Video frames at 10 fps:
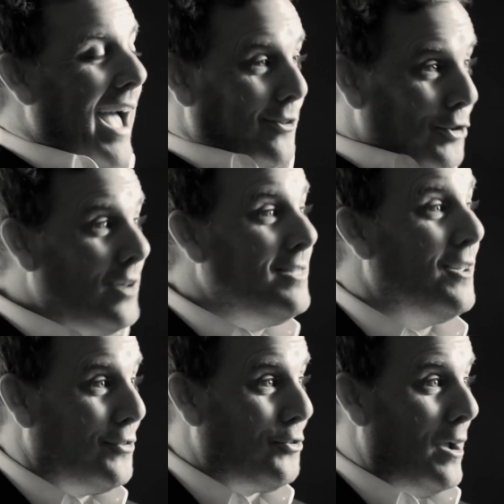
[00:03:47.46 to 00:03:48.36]
I took this
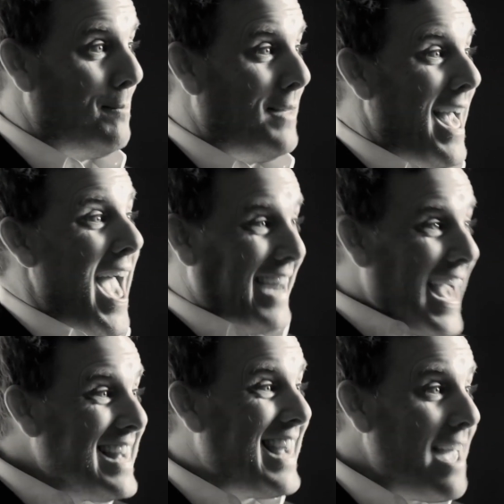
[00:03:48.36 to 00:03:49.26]
script and I
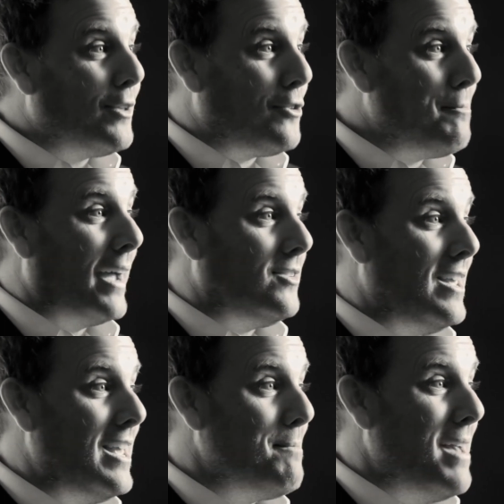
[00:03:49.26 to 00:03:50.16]
gave it to my
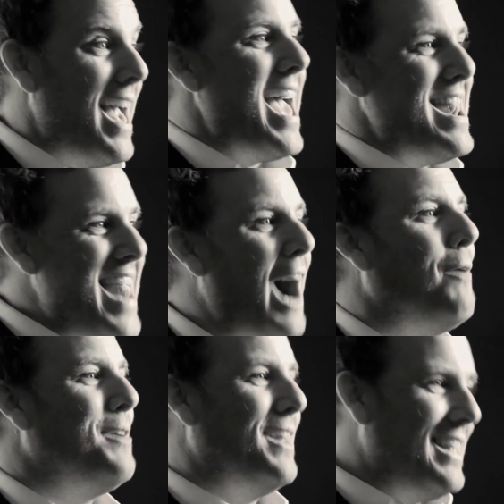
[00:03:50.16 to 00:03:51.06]
team, and now
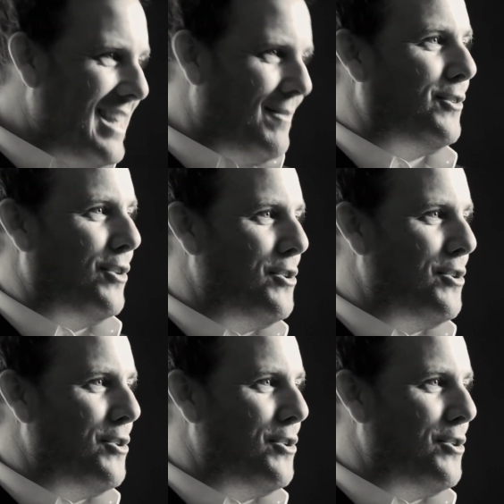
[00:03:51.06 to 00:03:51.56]
I'm gonna give it to